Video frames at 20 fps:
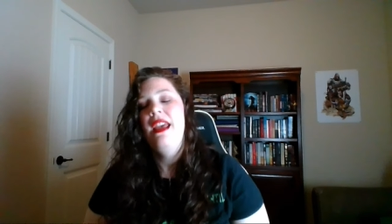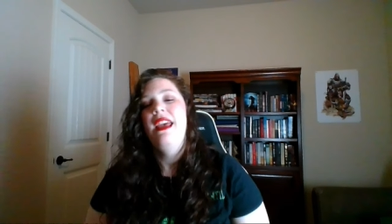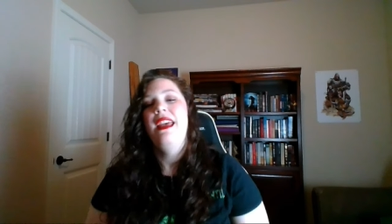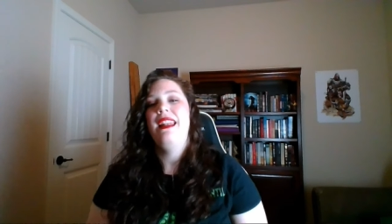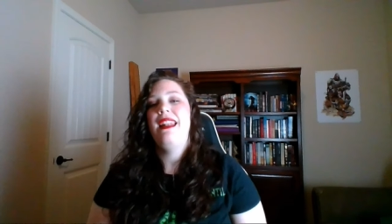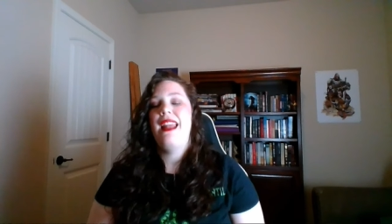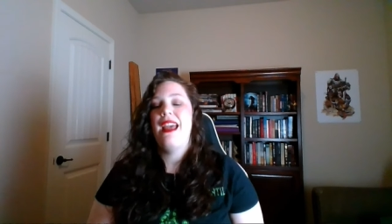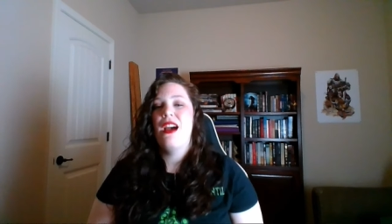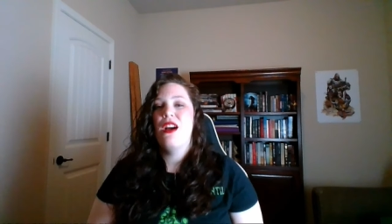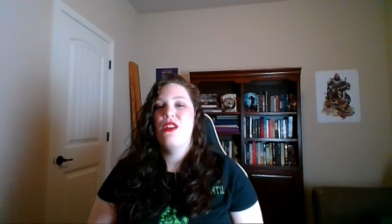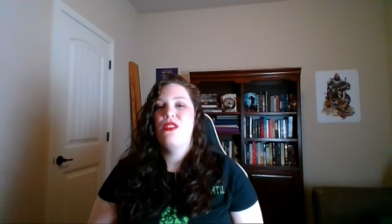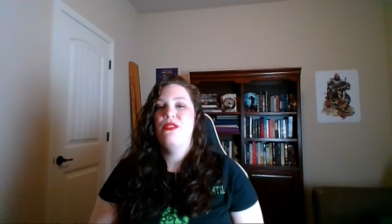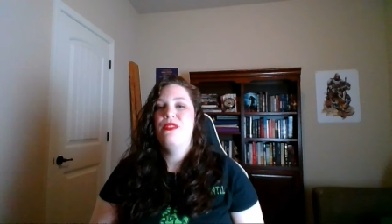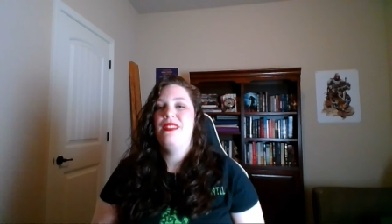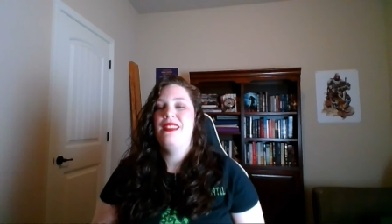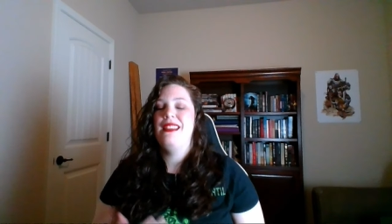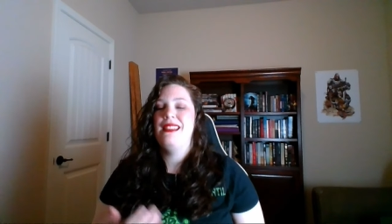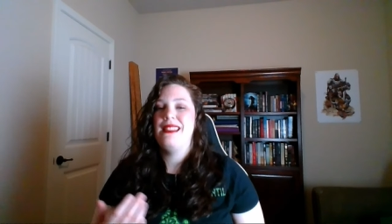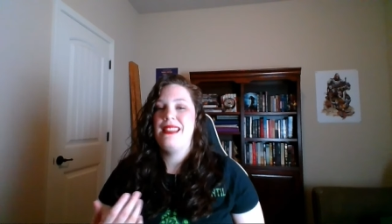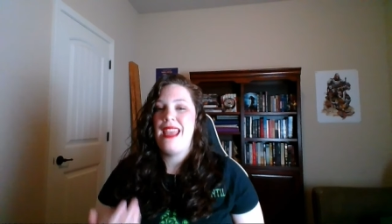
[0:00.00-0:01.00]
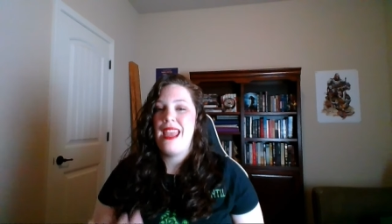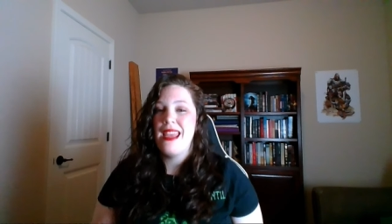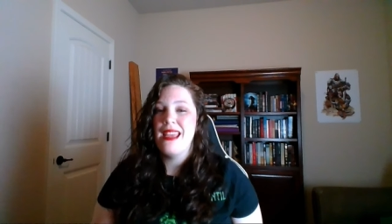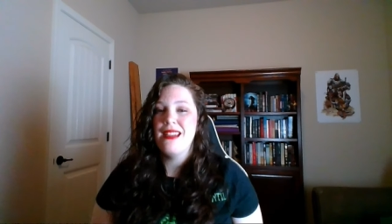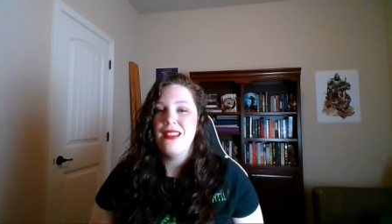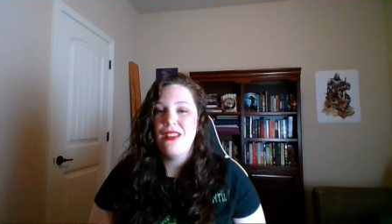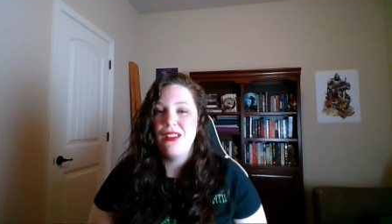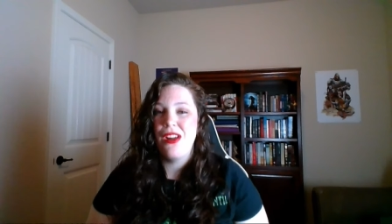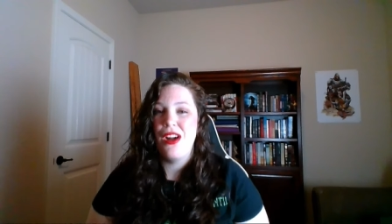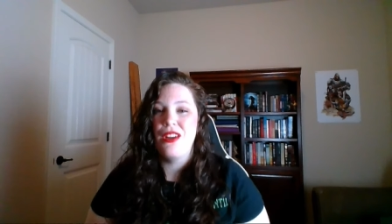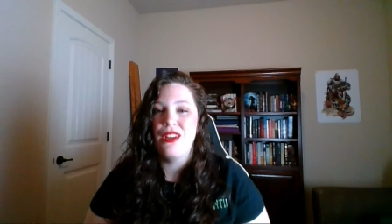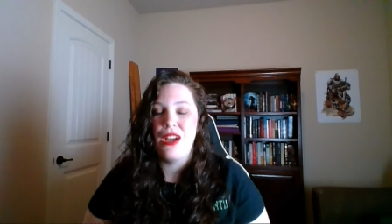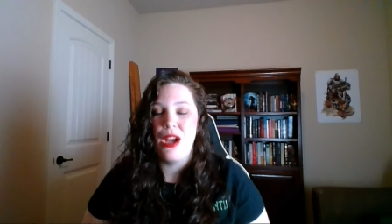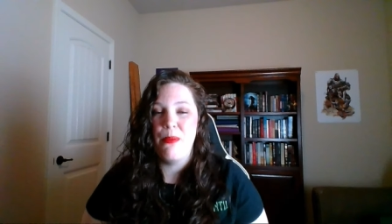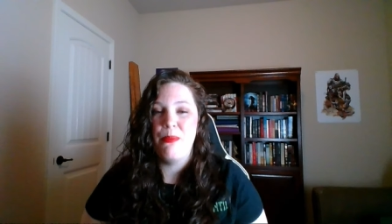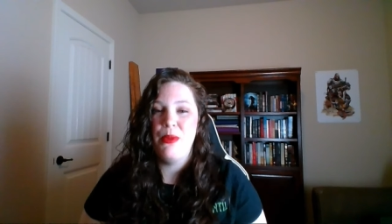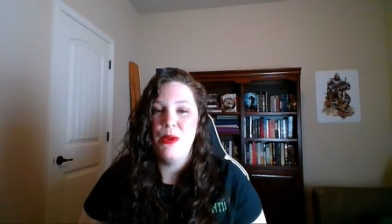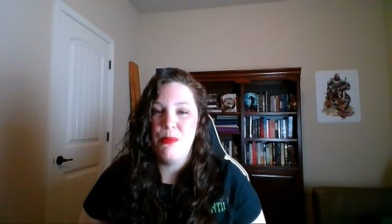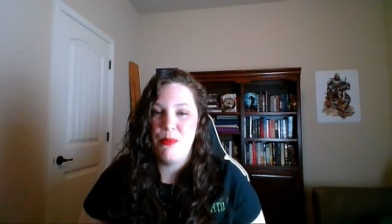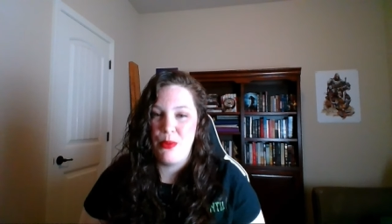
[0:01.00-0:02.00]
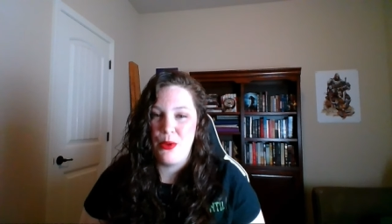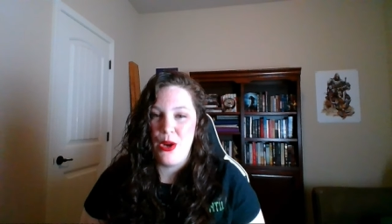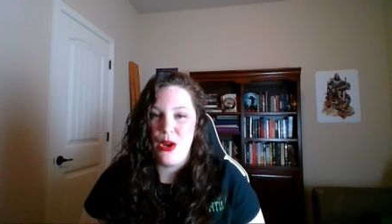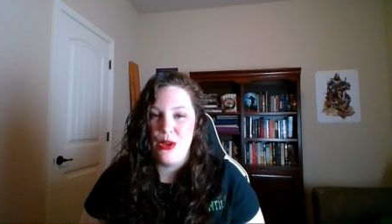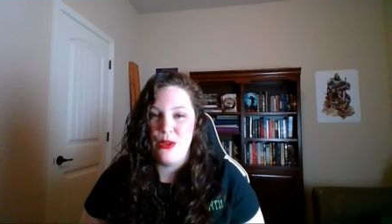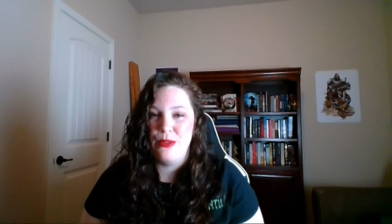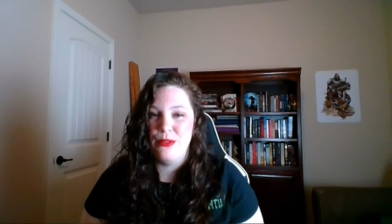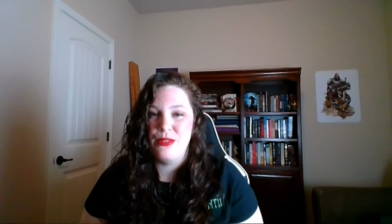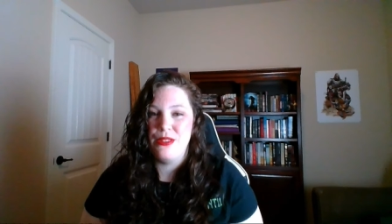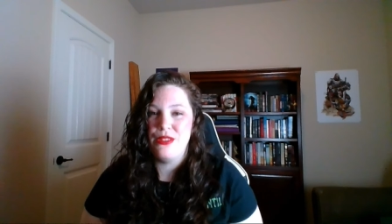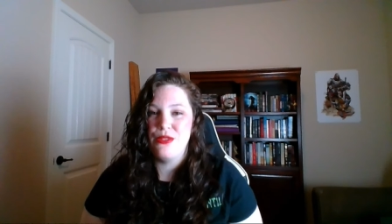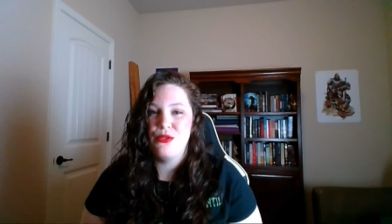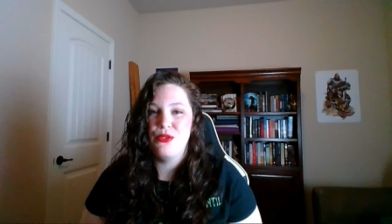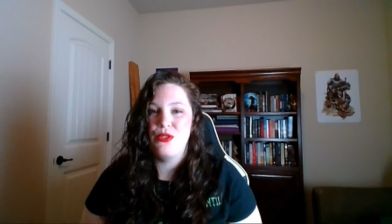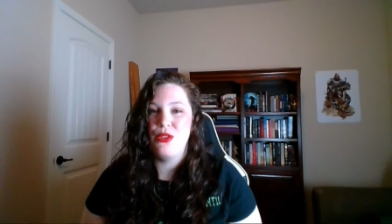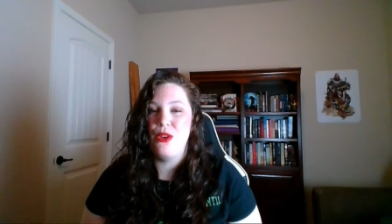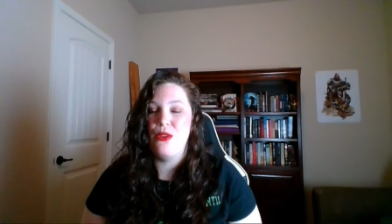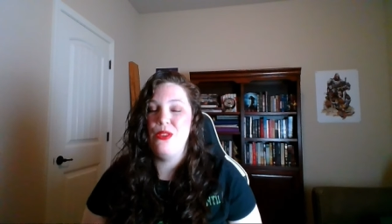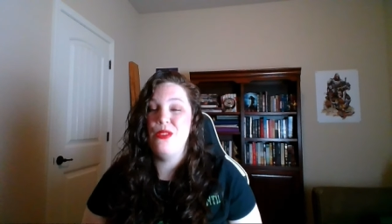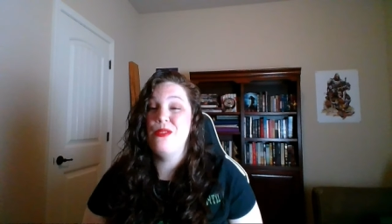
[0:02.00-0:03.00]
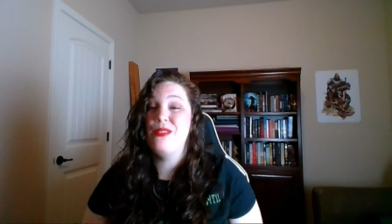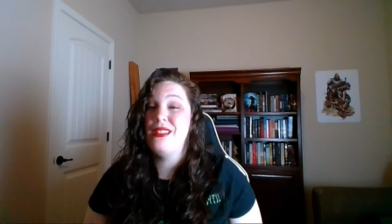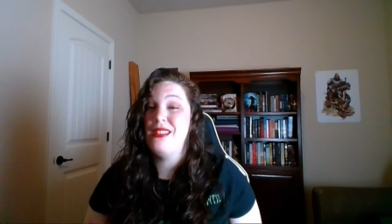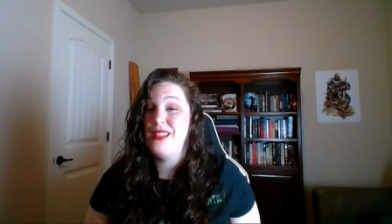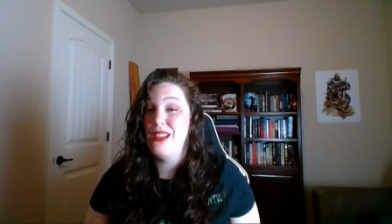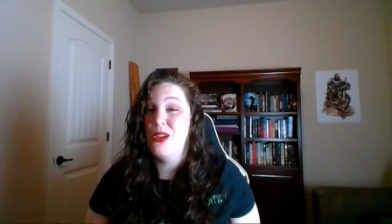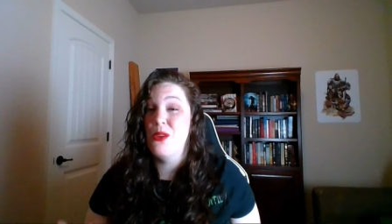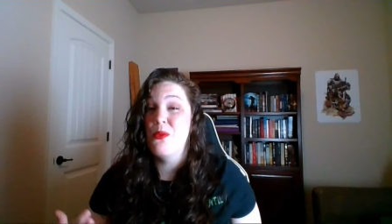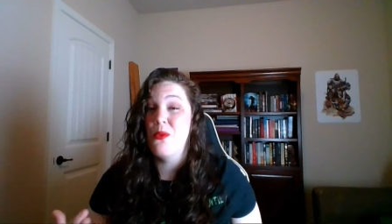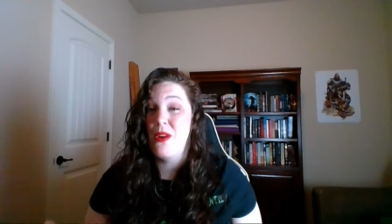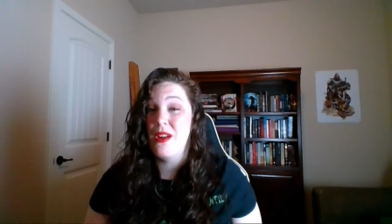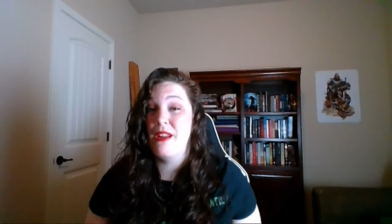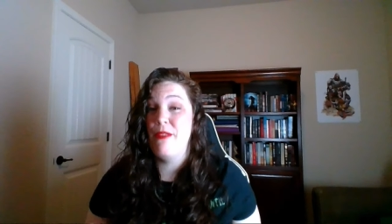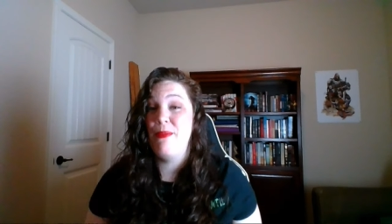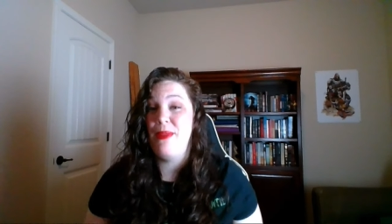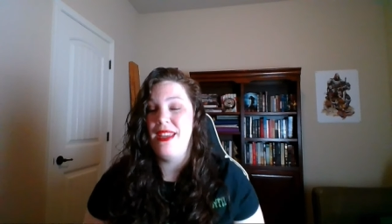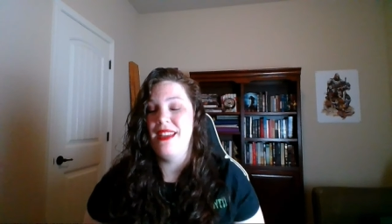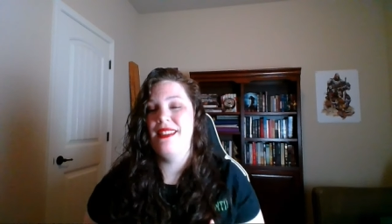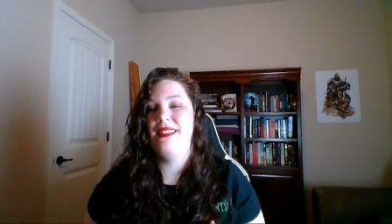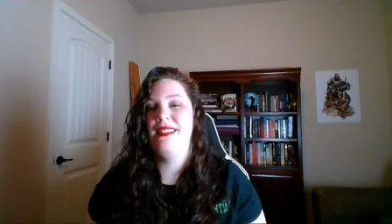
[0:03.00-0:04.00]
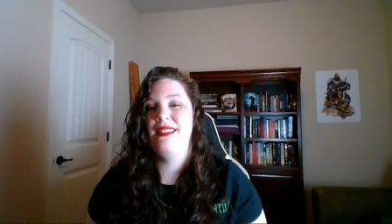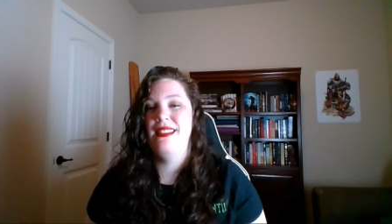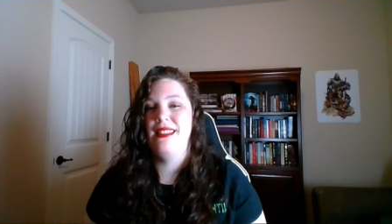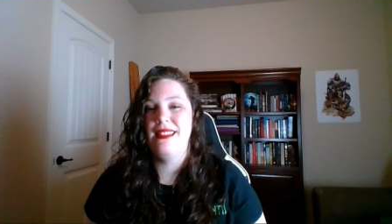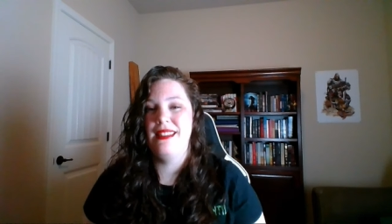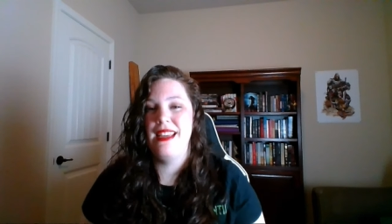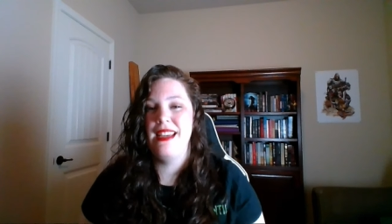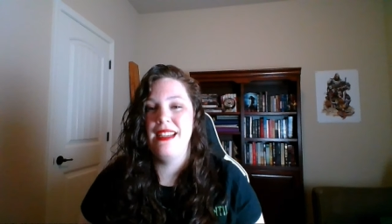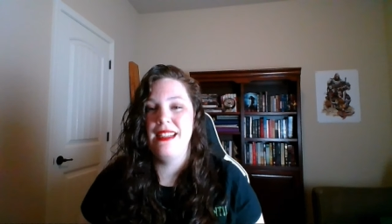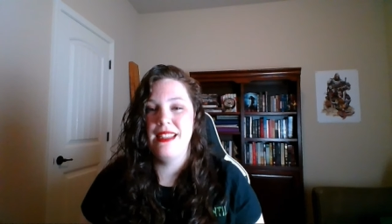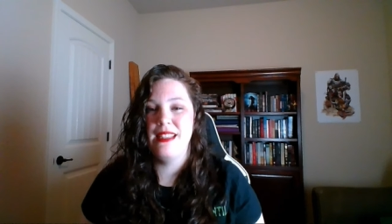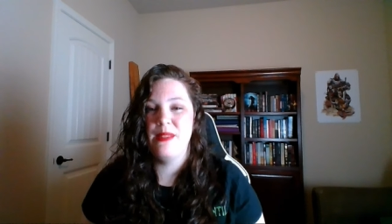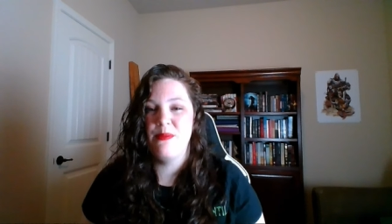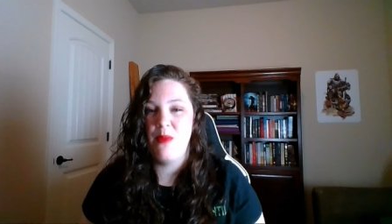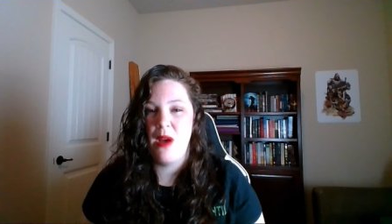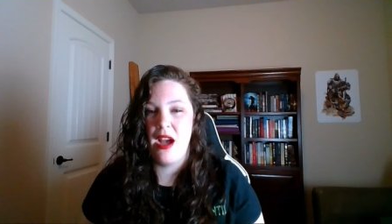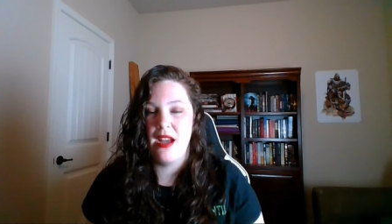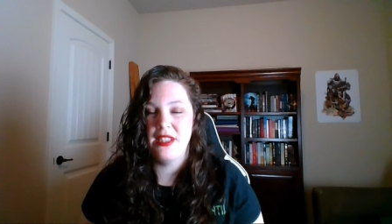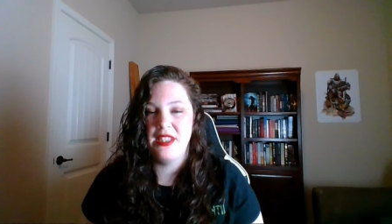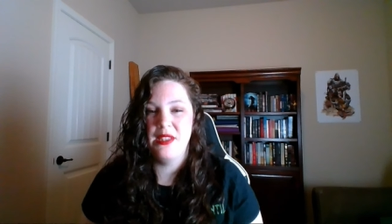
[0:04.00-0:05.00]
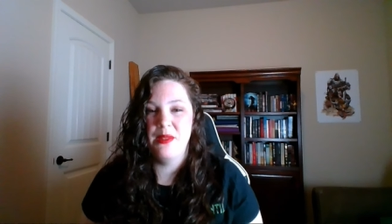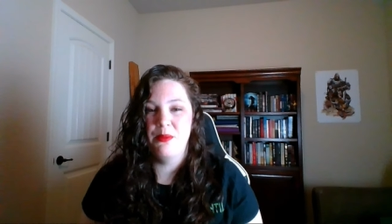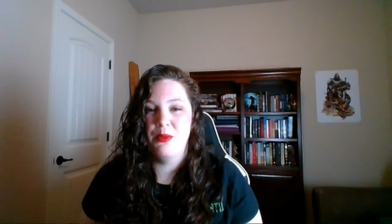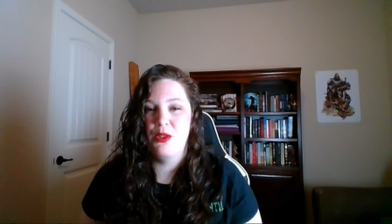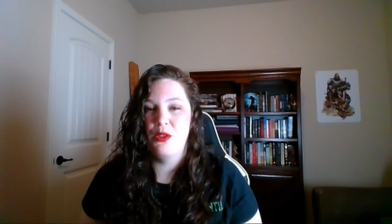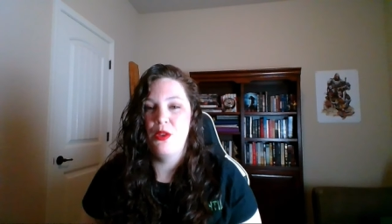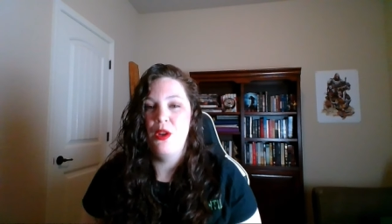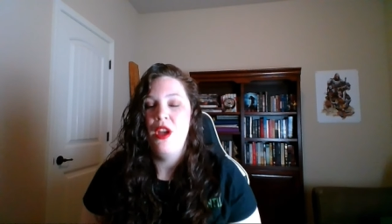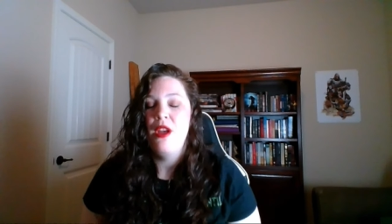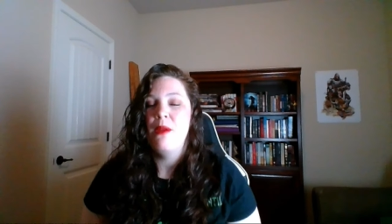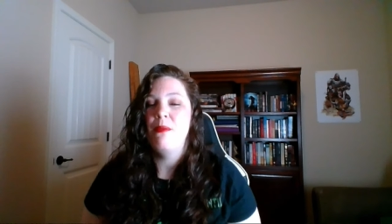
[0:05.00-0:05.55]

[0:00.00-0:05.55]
Now, this can clunk up your prose, so you still want to be as succinct as possible.